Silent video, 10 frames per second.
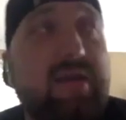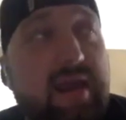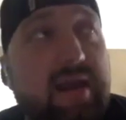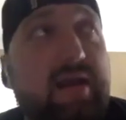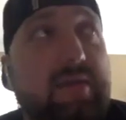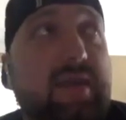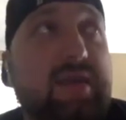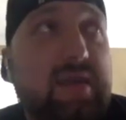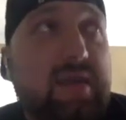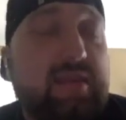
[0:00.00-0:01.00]
Yeah, I
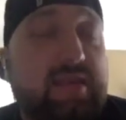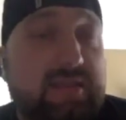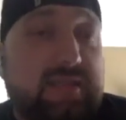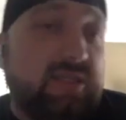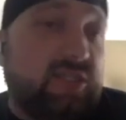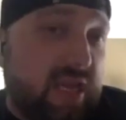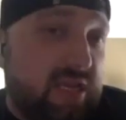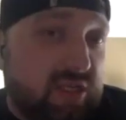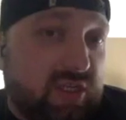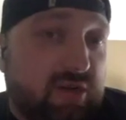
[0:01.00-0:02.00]
mean, things can
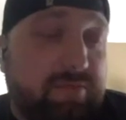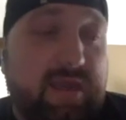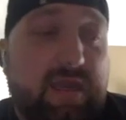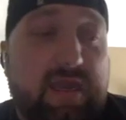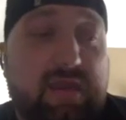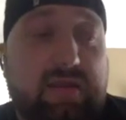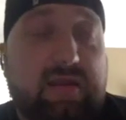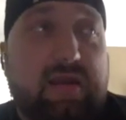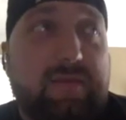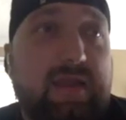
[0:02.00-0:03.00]
change a little bit.
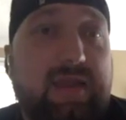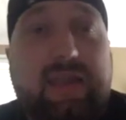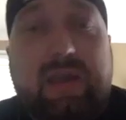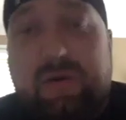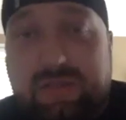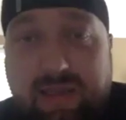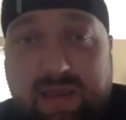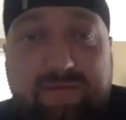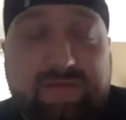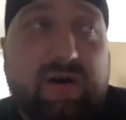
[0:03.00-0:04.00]
I mean, egos can
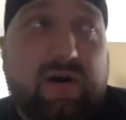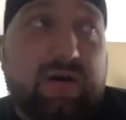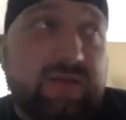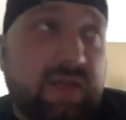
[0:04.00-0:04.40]
get involved.